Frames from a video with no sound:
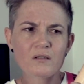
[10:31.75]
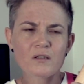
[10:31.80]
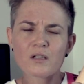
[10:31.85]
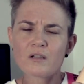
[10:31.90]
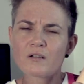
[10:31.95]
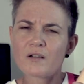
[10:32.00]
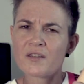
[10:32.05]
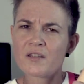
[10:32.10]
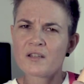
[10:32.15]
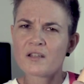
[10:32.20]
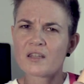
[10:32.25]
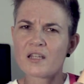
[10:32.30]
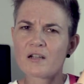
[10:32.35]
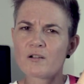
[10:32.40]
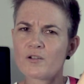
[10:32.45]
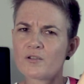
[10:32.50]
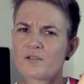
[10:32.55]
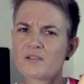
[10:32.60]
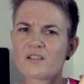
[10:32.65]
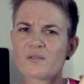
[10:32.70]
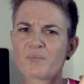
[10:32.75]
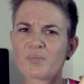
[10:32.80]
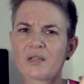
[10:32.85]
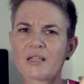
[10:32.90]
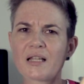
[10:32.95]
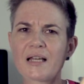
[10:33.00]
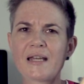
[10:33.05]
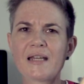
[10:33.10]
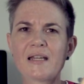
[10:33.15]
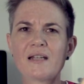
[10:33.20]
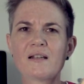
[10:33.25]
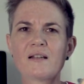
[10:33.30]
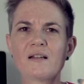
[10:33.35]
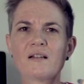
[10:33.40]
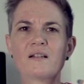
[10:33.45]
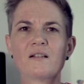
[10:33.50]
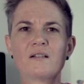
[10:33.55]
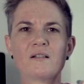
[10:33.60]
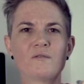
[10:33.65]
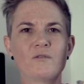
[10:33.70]
No, I think they're all just a plain,
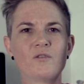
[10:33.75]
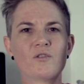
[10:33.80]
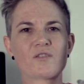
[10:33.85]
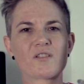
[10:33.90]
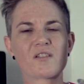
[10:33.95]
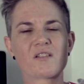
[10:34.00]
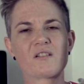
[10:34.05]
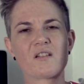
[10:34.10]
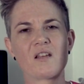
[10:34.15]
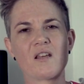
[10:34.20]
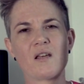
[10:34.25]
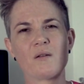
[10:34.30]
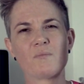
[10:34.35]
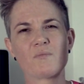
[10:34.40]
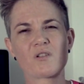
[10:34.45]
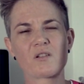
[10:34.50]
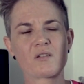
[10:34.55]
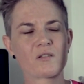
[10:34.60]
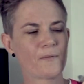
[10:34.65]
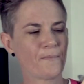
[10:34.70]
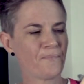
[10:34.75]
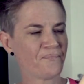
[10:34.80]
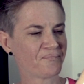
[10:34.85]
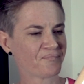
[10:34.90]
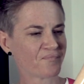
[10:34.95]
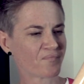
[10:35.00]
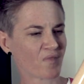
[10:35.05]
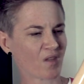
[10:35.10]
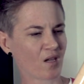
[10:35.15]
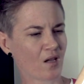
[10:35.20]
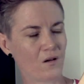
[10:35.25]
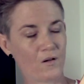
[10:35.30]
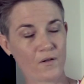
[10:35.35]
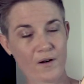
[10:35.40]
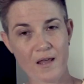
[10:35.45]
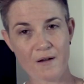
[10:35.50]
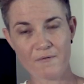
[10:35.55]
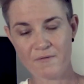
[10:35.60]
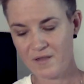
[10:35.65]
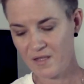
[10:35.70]
not stamped on
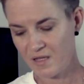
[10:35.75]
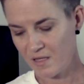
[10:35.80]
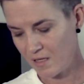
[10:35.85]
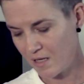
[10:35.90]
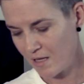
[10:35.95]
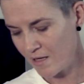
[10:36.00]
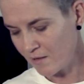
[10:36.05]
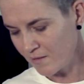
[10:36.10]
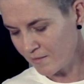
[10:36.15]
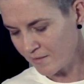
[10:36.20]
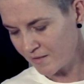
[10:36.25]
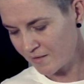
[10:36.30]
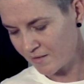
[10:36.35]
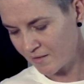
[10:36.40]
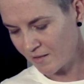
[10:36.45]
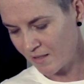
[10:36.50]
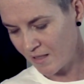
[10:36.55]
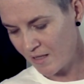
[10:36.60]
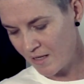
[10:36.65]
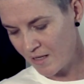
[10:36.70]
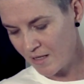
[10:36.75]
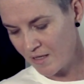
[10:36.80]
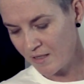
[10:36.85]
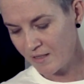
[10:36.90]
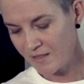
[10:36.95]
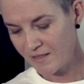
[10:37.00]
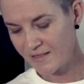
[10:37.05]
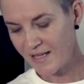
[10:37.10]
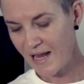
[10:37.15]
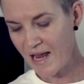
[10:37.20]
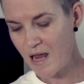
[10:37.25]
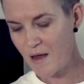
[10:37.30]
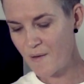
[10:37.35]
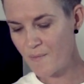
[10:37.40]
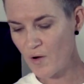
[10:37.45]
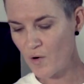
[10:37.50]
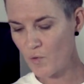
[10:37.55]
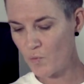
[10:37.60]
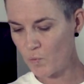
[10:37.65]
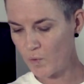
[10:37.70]
everything else.
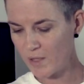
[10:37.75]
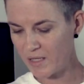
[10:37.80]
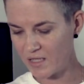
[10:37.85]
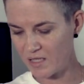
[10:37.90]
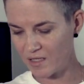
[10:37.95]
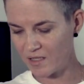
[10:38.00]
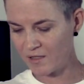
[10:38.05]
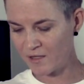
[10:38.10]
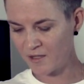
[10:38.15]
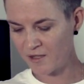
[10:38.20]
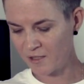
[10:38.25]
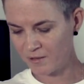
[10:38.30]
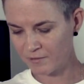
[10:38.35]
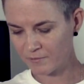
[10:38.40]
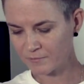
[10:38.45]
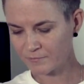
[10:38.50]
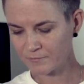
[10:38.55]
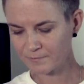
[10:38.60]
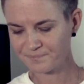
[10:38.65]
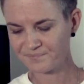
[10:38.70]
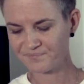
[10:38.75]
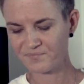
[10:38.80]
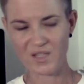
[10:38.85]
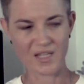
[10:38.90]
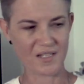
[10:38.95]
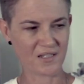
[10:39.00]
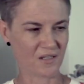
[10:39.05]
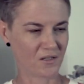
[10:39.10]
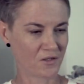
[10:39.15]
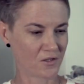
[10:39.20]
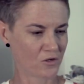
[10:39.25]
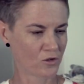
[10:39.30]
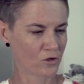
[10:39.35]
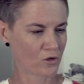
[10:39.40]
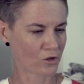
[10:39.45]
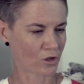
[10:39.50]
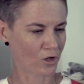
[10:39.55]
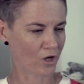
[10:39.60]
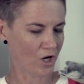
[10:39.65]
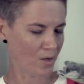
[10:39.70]
Same with, these are
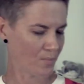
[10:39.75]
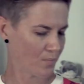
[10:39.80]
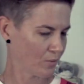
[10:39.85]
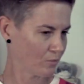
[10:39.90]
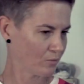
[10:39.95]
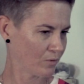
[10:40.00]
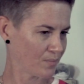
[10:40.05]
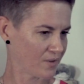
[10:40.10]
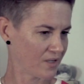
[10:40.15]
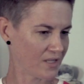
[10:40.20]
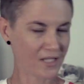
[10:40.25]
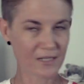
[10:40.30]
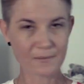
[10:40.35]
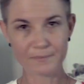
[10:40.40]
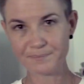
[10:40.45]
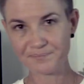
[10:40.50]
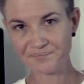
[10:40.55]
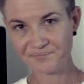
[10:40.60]
dope, whoopsie.